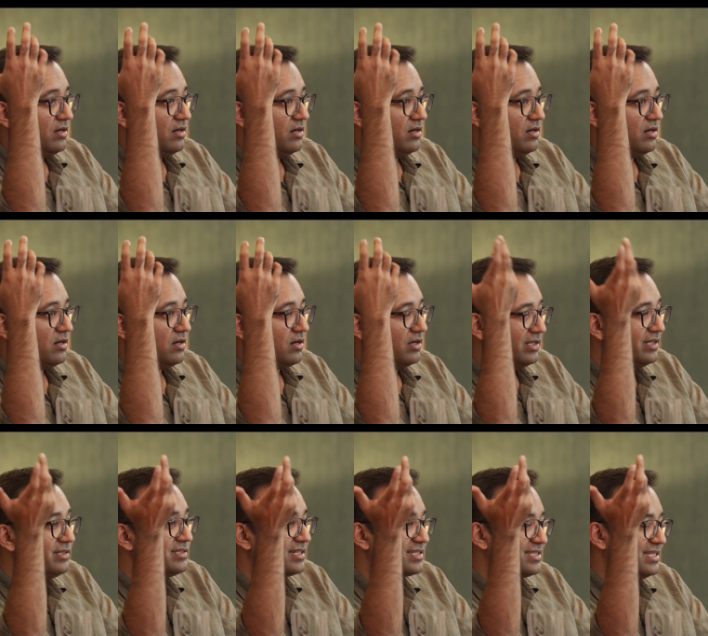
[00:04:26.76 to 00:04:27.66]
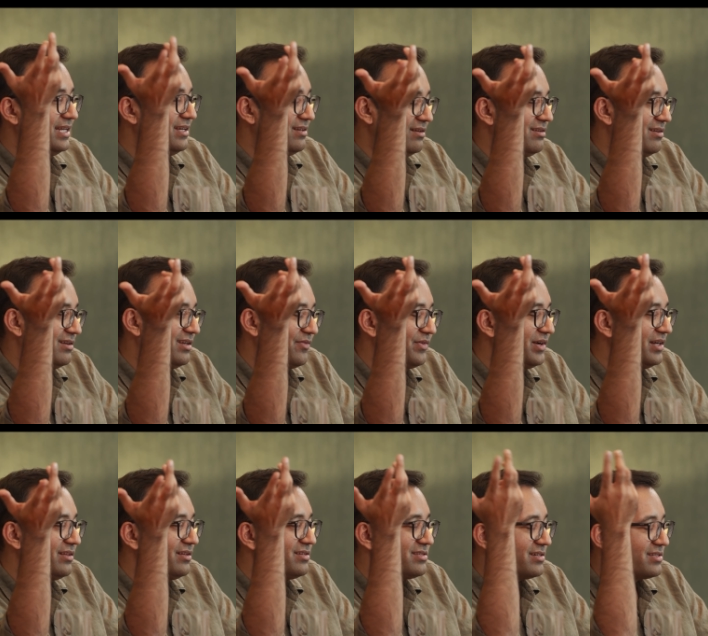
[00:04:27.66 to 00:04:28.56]
uh, didn't succeed,
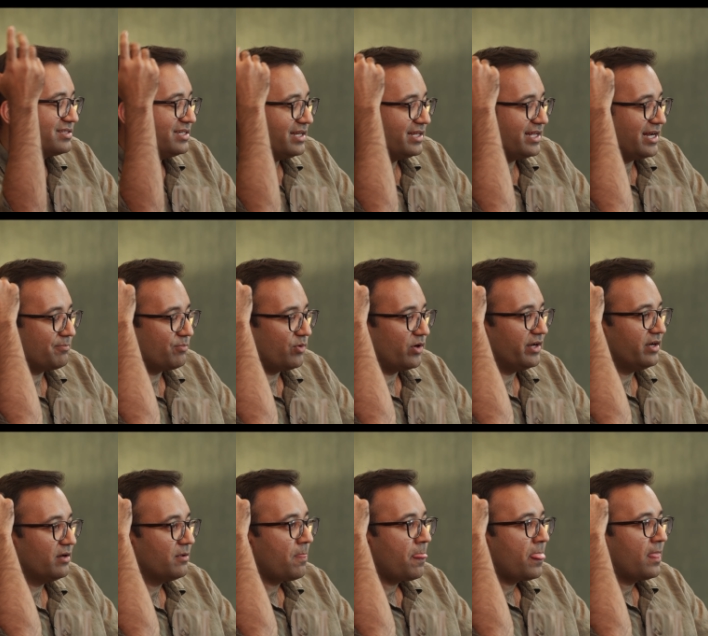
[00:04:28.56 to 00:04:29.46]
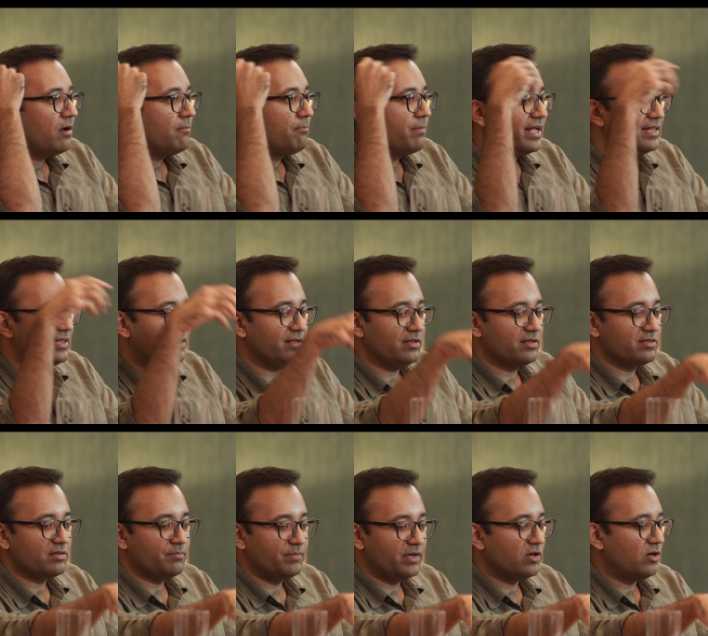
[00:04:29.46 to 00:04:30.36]
definitely didn't succeed at that point, but I think
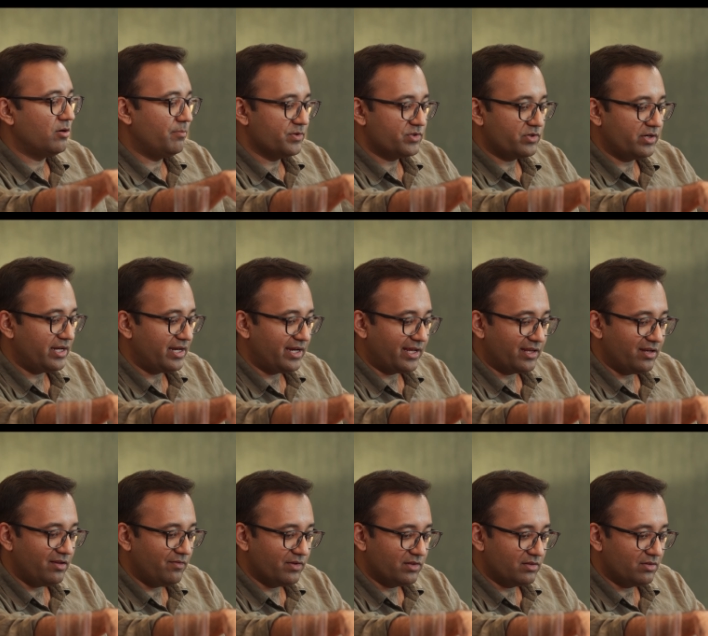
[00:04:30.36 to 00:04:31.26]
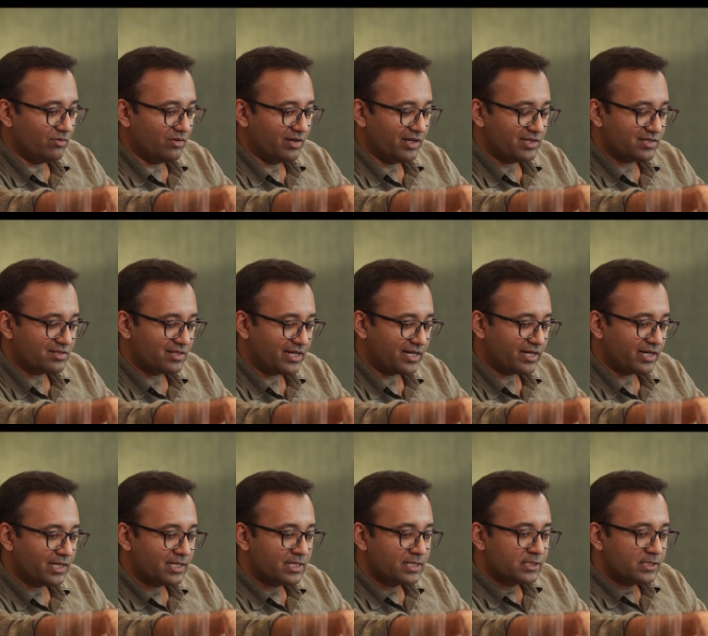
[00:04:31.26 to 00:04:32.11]
there's a big opportunity, and I agree with you guys that